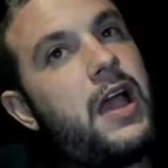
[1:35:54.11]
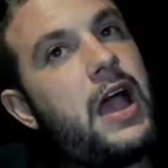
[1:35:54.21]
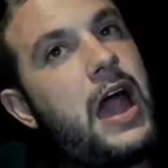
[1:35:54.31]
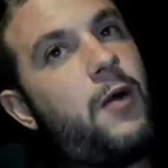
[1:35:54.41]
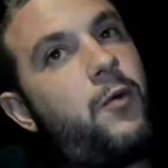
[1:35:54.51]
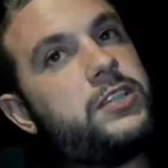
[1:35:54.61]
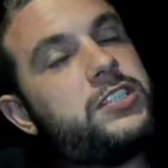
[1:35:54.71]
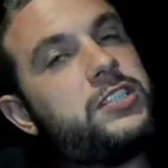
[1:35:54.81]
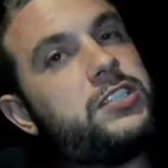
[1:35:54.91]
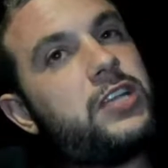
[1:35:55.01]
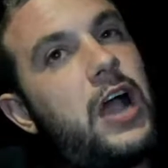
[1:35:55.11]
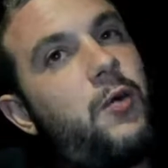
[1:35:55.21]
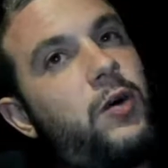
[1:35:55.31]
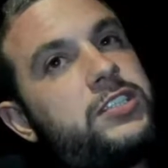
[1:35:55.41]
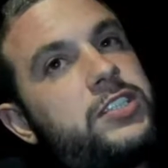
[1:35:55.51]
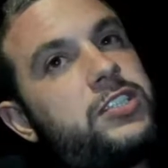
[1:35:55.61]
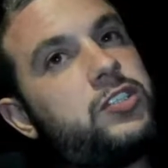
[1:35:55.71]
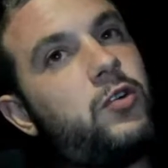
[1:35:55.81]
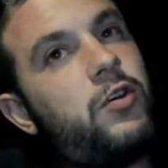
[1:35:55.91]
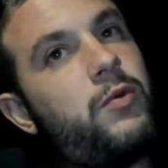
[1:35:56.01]
I wasn't
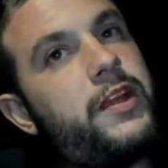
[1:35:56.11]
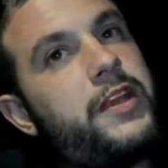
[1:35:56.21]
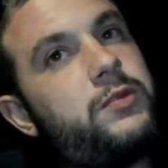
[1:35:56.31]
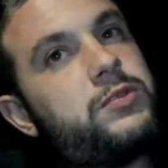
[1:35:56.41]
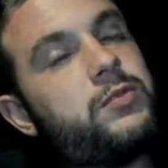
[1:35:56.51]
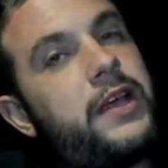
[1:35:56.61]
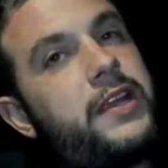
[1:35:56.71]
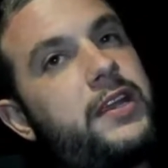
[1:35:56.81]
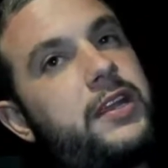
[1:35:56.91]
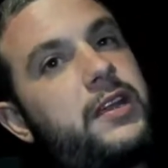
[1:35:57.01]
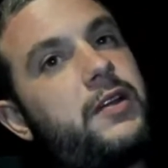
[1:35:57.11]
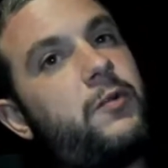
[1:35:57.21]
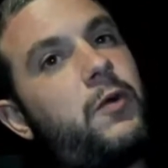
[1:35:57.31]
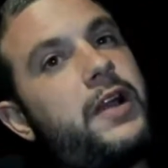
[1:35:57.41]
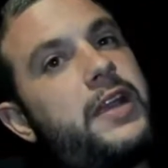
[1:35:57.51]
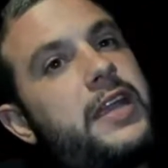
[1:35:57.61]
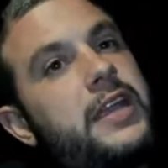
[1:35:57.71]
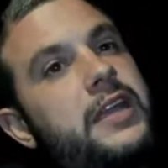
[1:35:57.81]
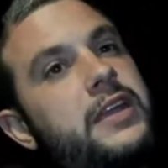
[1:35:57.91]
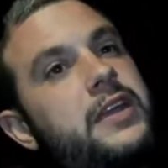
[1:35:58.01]
sure what
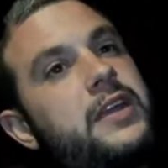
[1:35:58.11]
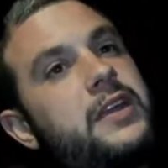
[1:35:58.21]
he